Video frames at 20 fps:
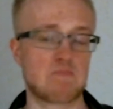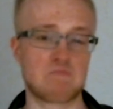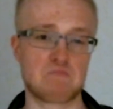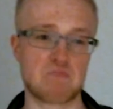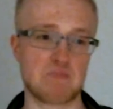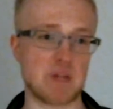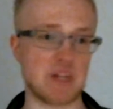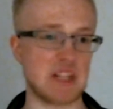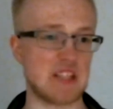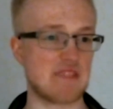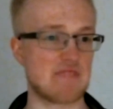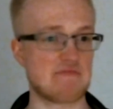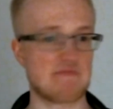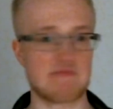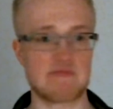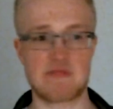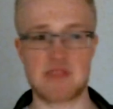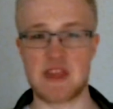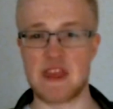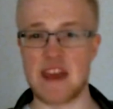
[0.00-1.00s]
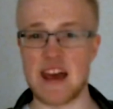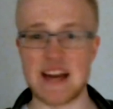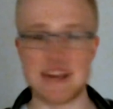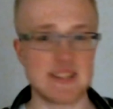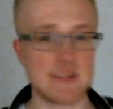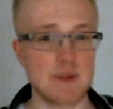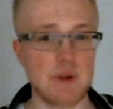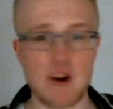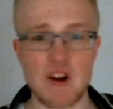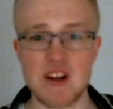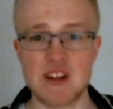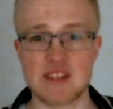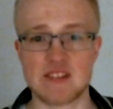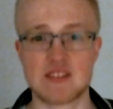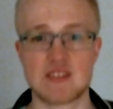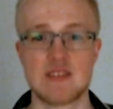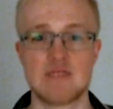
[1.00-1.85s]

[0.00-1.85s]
But that's about it.